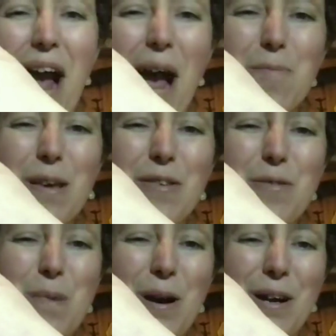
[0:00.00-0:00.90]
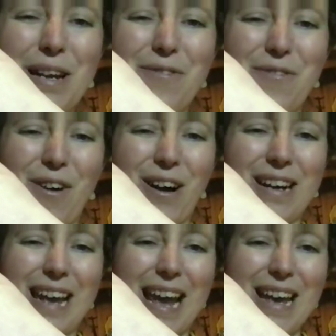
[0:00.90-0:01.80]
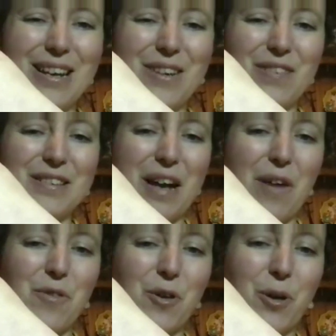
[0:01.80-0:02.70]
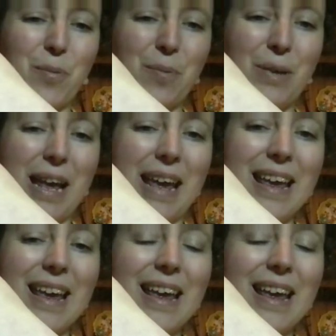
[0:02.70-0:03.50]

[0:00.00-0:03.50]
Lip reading: happy sparkly Friday. Lovely to have your company.